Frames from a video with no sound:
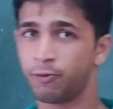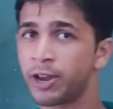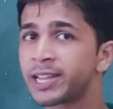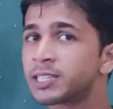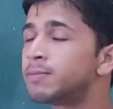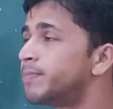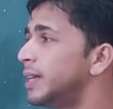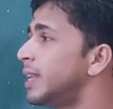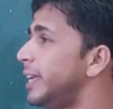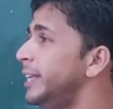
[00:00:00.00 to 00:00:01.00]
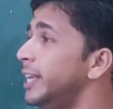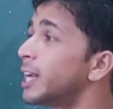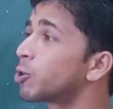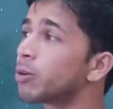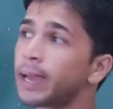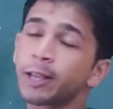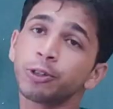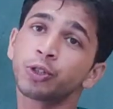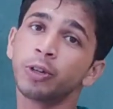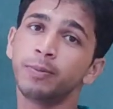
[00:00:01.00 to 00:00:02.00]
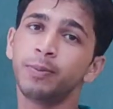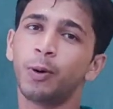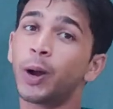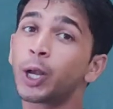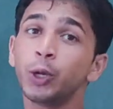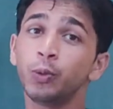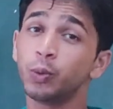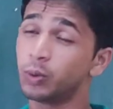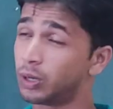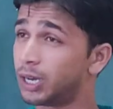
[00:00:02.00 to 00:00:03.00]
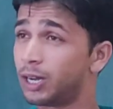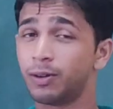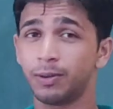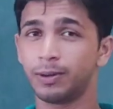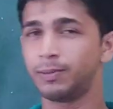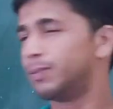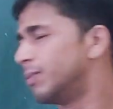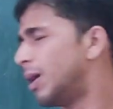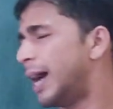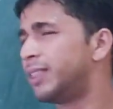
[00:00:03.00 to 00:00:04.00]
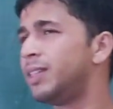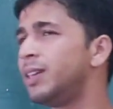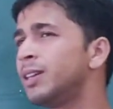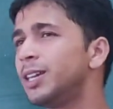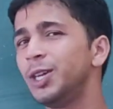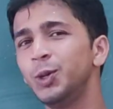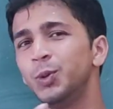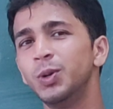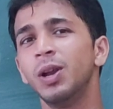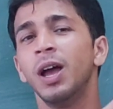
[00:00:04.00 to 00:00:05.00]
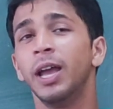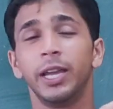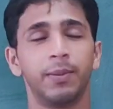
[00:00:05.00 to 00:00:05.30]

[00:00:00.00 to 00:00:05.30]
For example, in electron microscope, what you I think you would